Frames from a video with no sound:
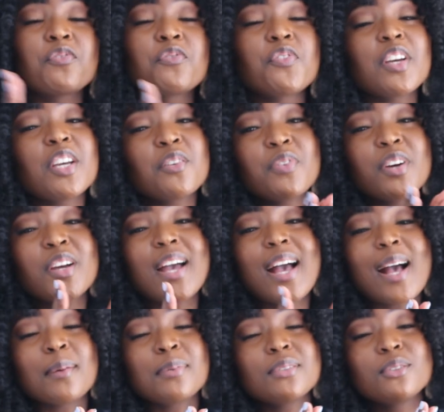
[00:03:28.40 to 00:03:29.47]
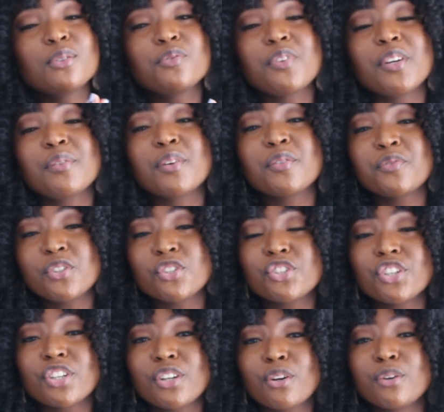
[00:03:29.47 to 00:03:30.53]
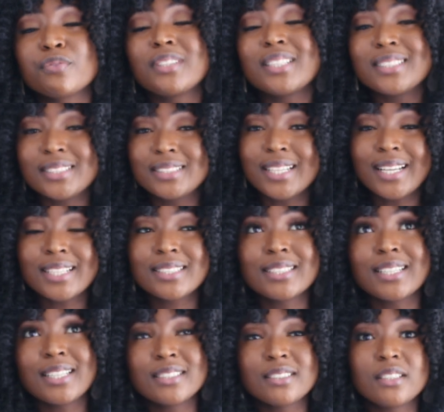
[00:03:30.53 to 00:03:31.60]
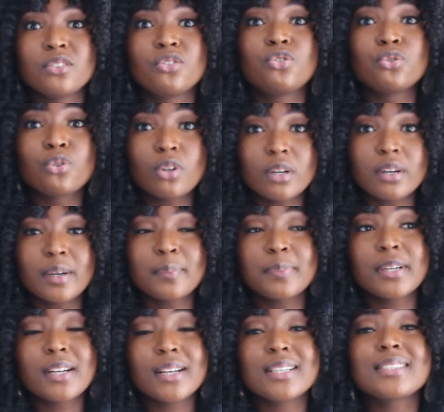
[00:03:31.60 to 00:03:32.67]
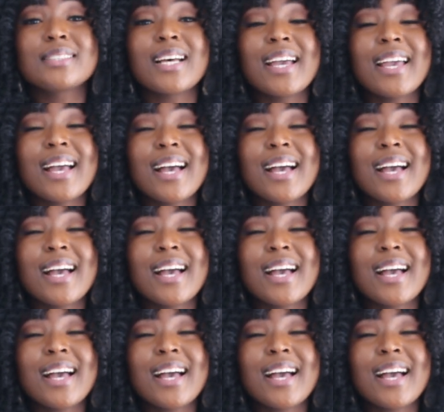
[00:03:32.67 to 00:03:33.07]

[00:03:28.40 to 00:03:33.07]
favorite, absolute favorite feature of this desk is the drawer, because I